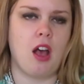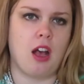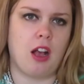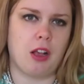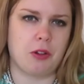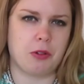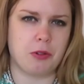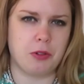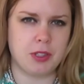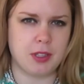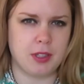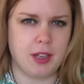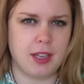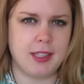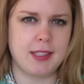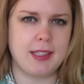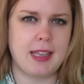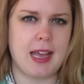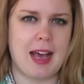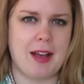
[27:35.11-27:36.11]
cruise
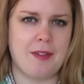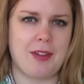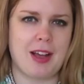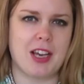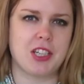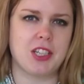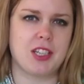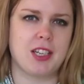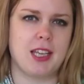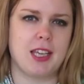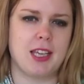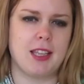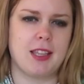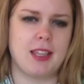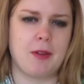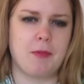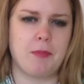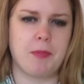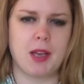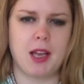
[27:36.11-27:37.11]
lines have actually
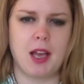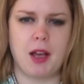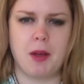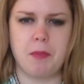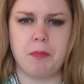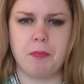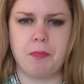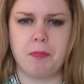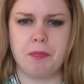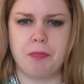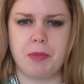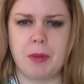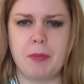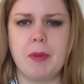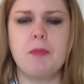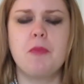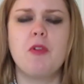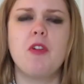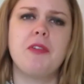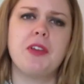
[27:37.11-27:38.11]
they've been
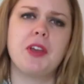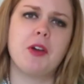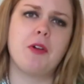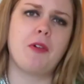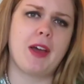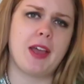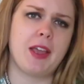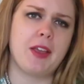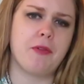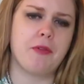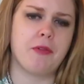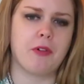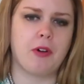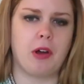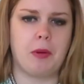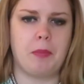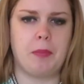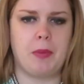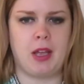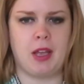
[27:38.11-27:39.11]
moving away
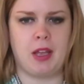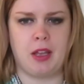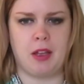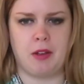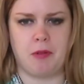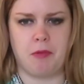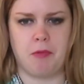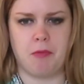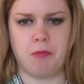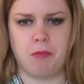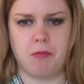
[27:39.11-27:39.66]
from